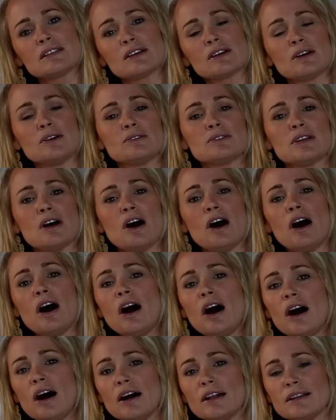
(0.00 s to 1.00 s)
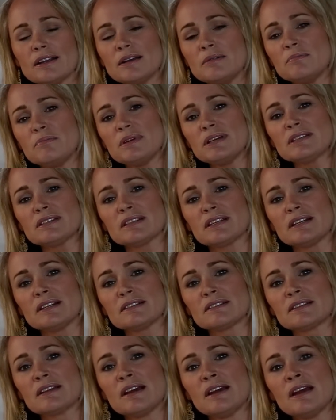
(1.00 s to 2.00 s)
that goes on in
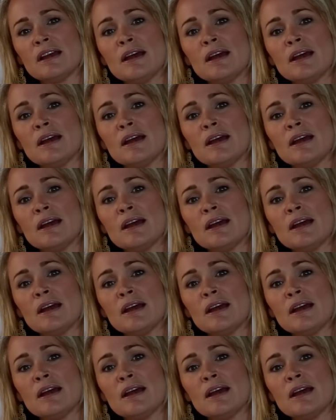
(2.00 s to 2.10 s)
business.